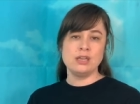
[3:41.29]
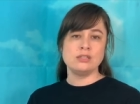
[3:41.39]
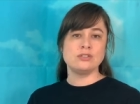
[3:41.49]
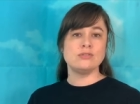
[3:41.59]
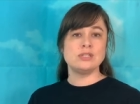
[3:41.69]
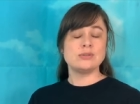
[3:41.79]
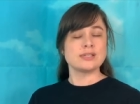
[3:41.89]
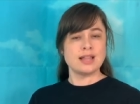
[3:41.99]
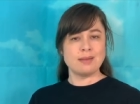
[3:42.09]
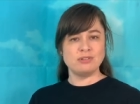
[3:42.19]
to reduce
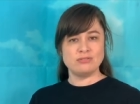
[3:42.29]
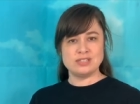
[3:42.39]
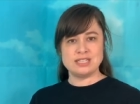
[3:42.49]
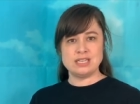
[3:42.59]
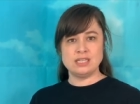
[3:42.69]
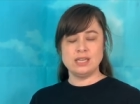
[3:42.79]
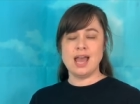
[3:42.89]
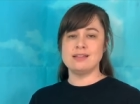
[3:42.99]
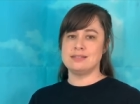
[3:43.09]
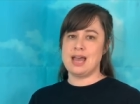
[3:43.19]
climber fatigue
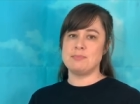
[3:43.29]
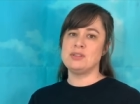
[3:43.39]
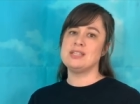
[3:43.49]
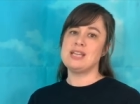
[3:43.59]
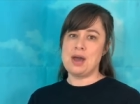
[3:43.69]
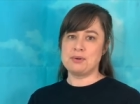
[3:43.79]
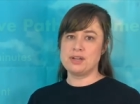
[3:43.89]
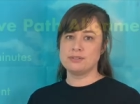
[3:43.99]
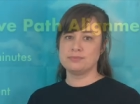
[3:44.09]
and time on the tower.